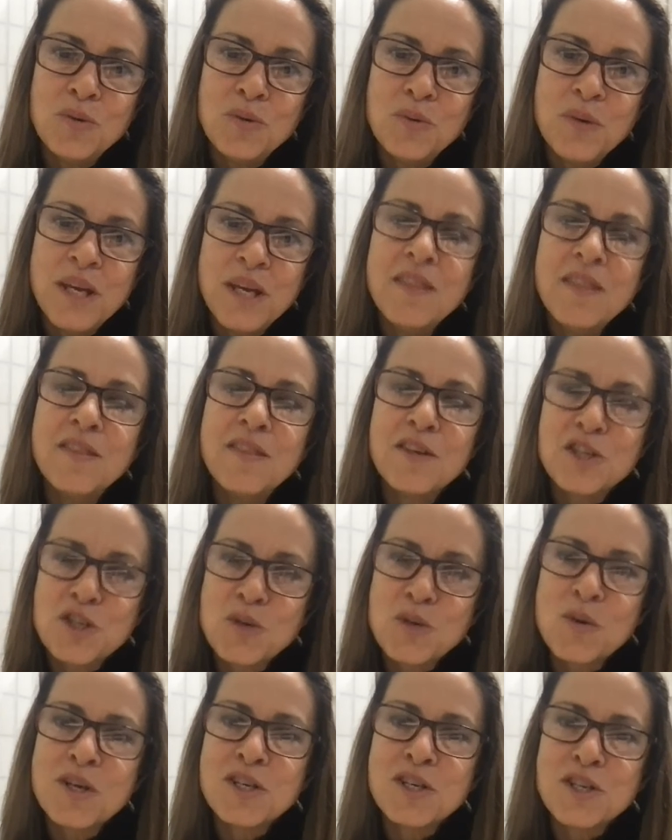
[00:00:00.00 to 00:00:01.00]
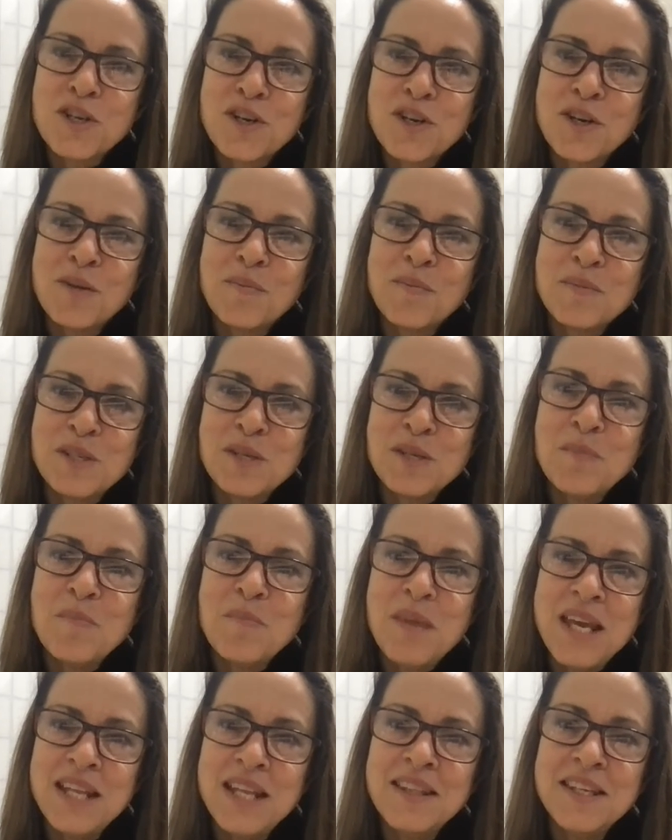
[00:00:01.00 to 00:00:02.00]
in the short term to
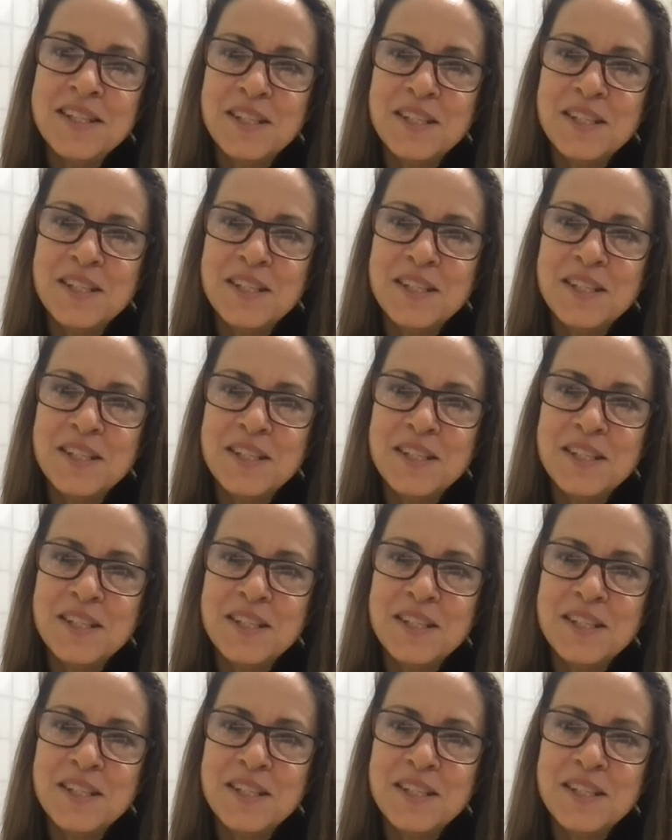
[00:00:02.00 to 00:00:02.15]
make these